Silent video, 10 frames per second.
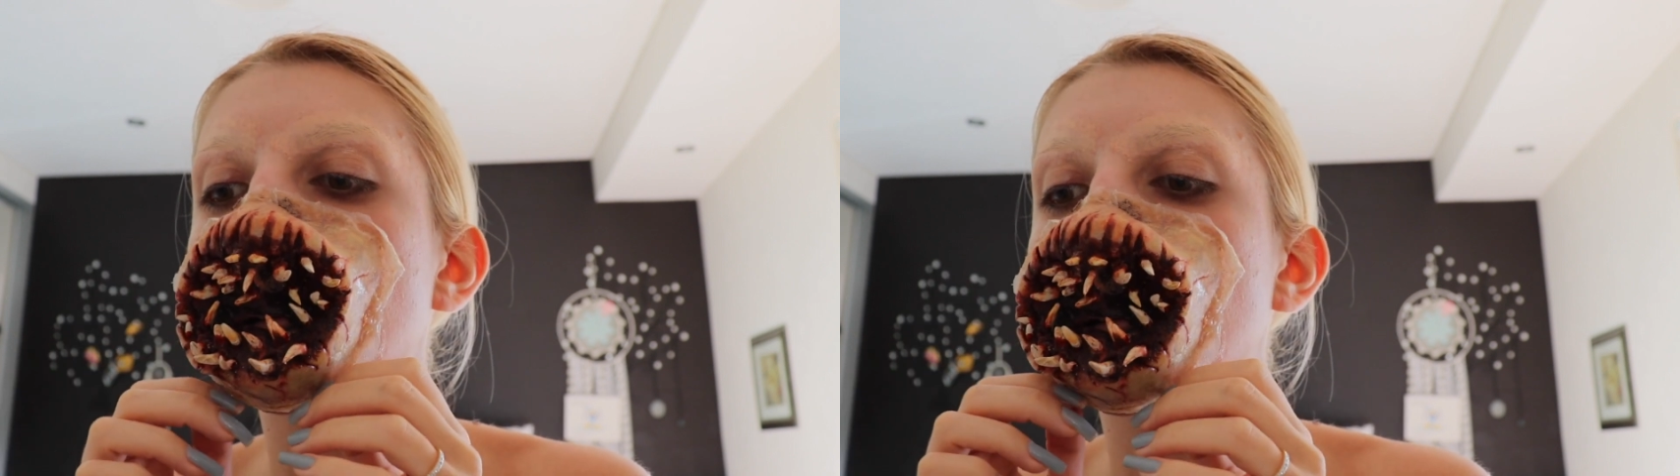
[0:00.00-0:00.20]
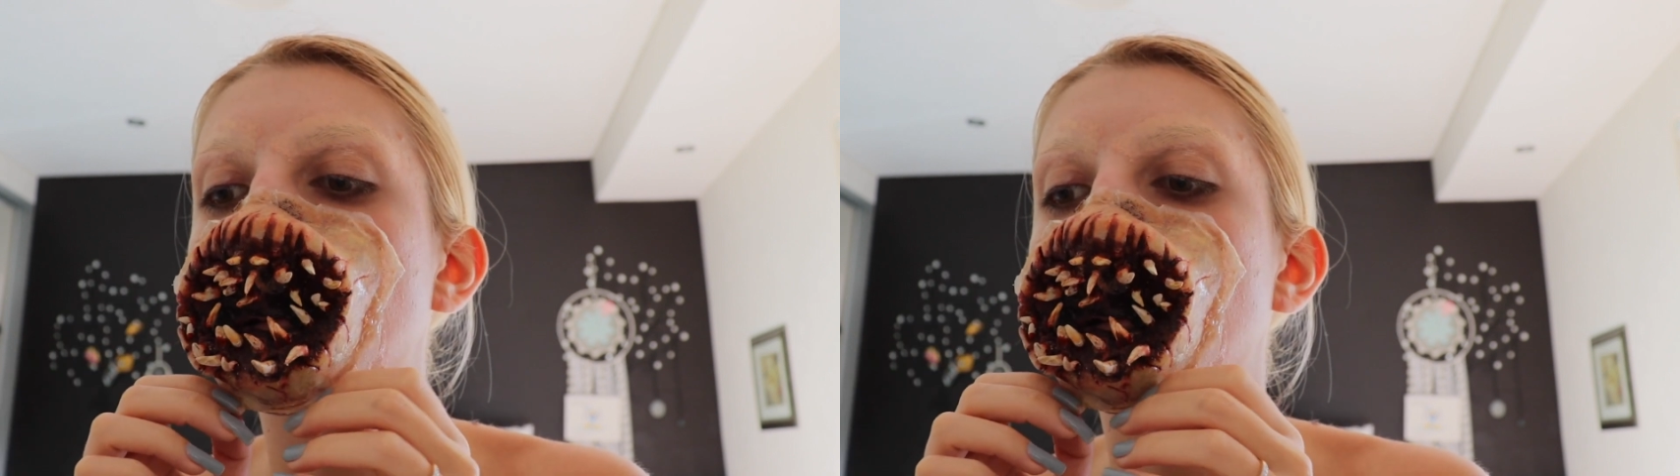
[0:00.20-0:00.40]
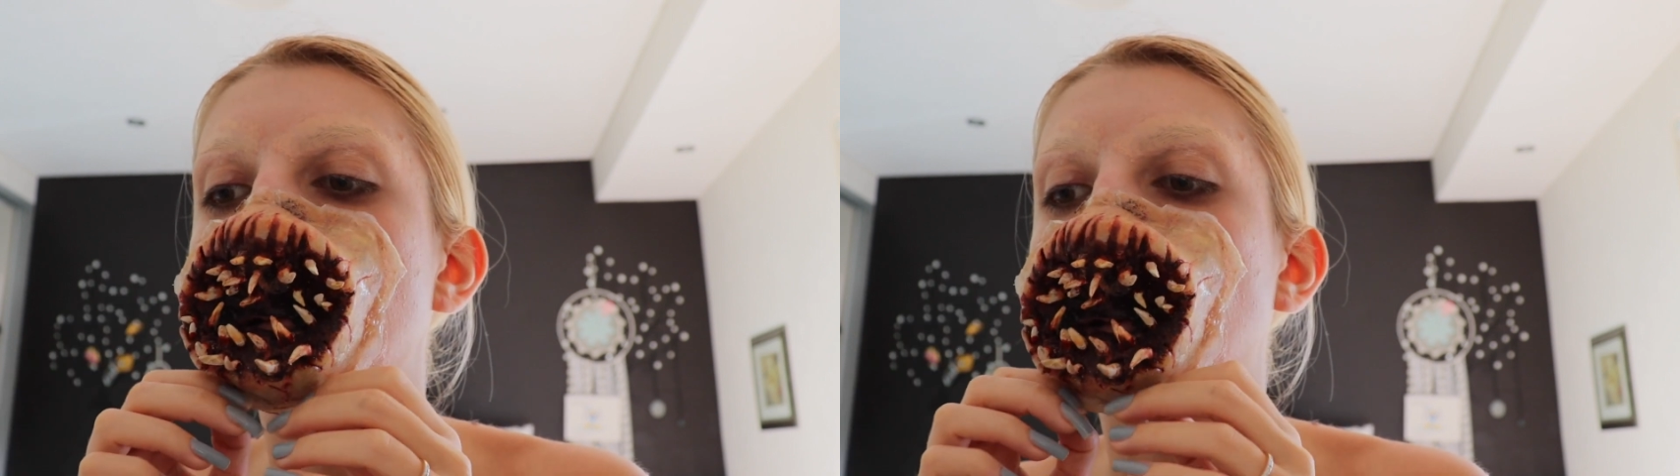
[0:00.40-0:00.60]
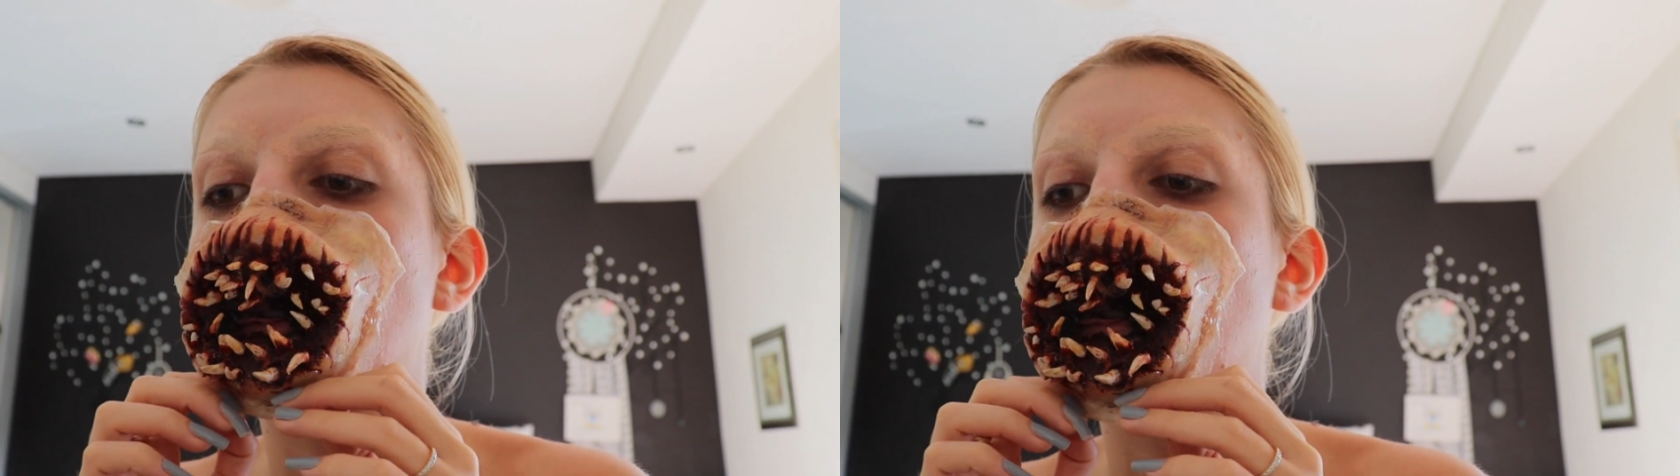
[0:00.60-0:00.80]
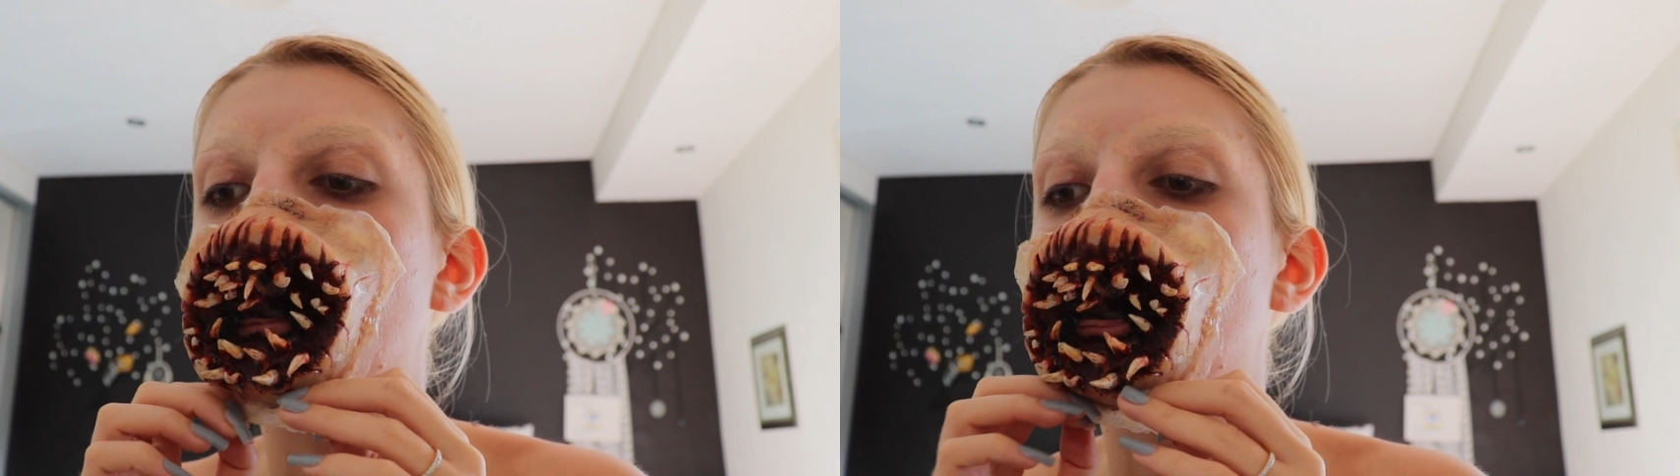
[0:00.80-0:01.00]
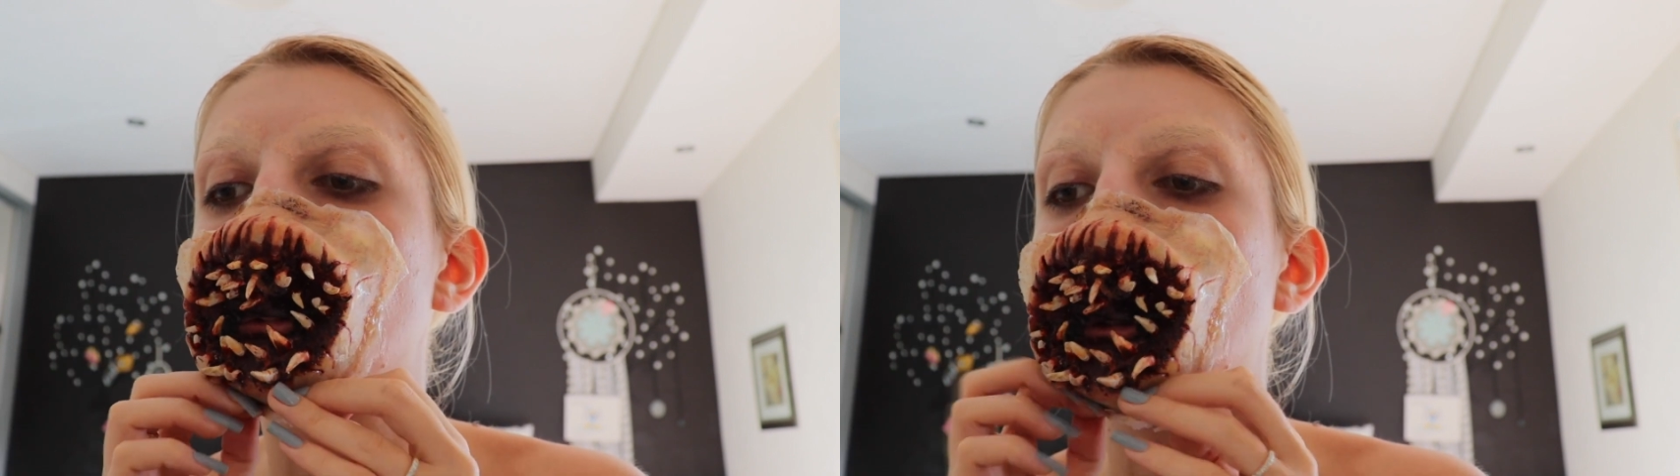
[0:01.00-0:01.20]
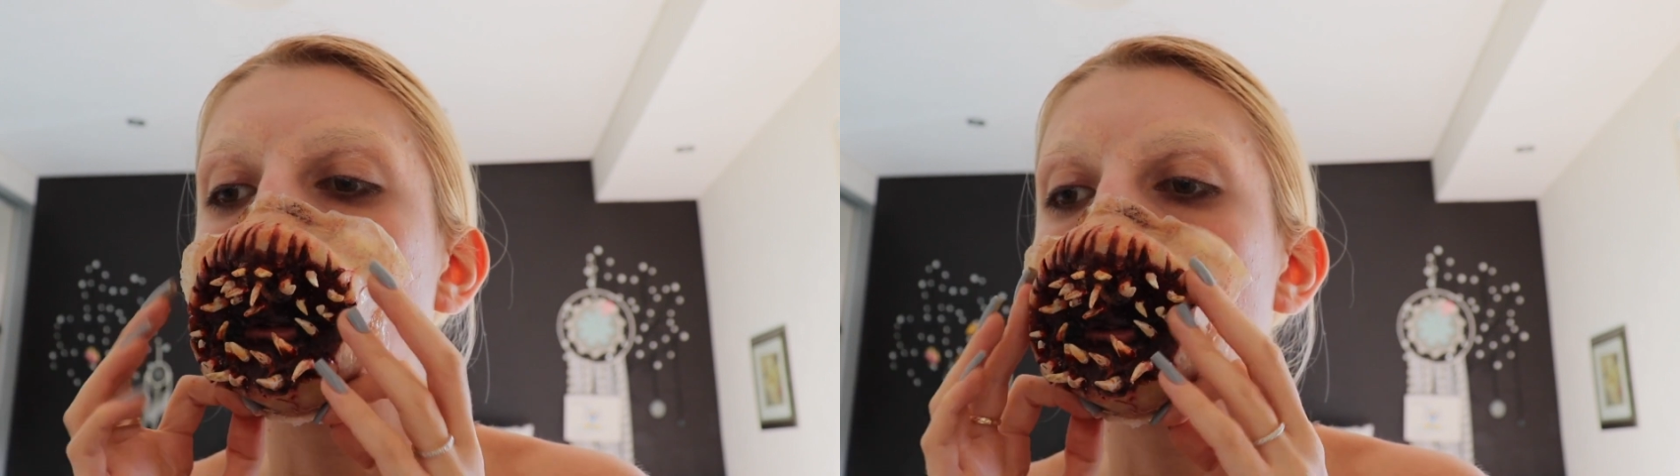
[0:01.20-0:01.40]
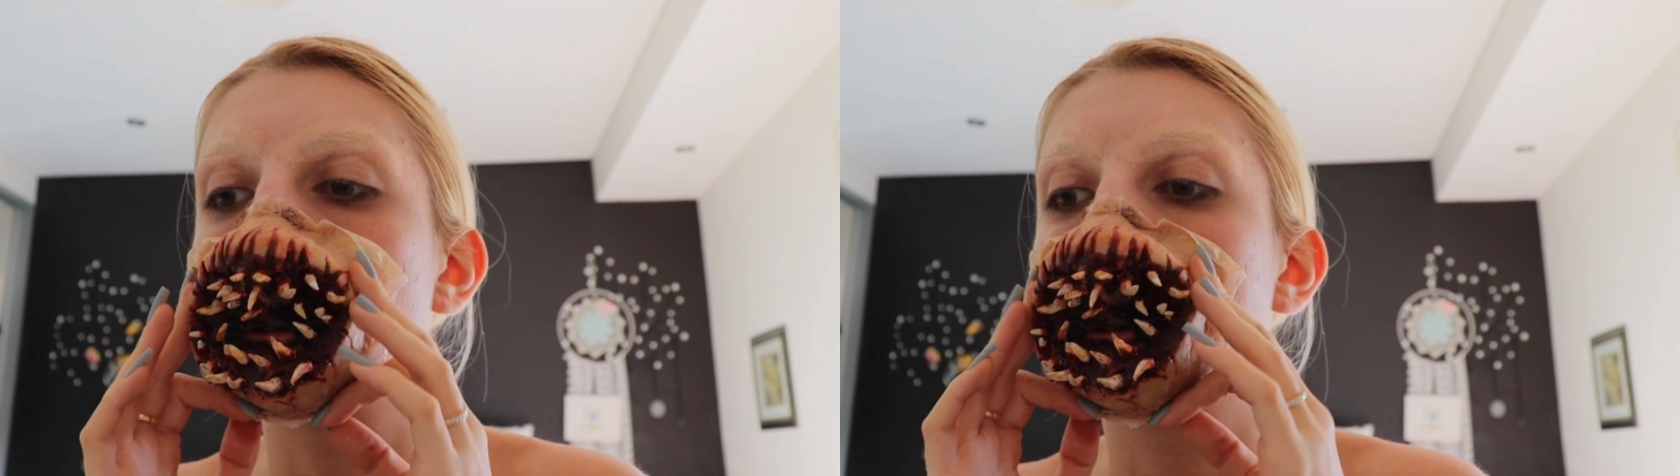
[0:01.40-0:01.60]
breathe through the
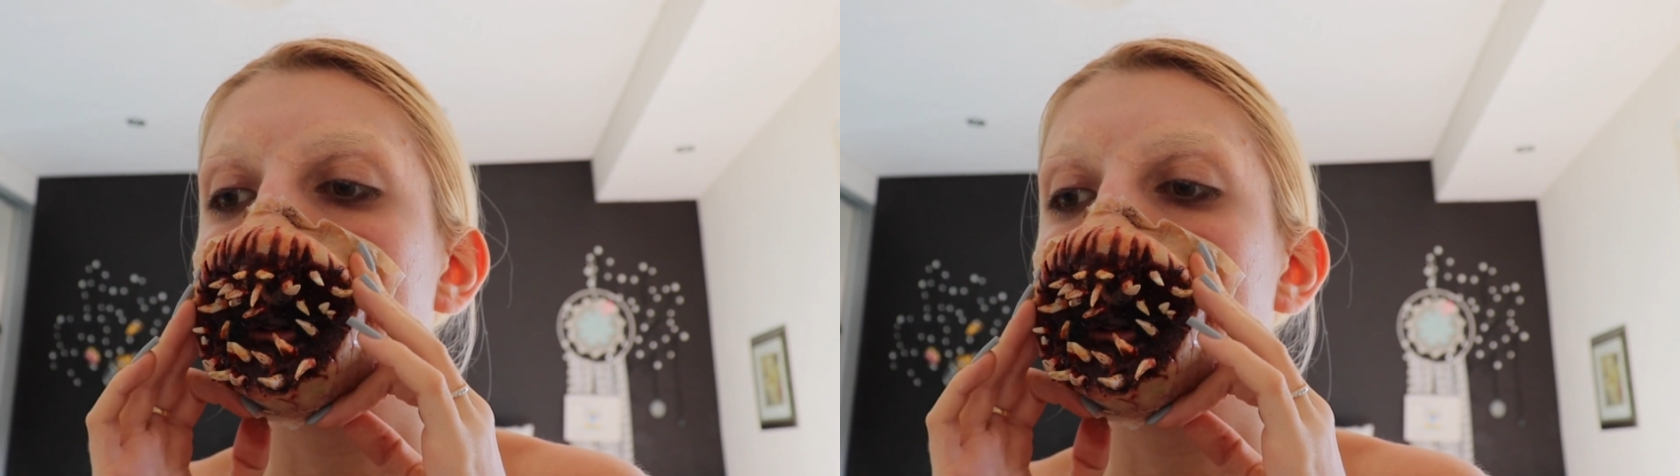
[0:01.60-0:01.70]
prosthetic.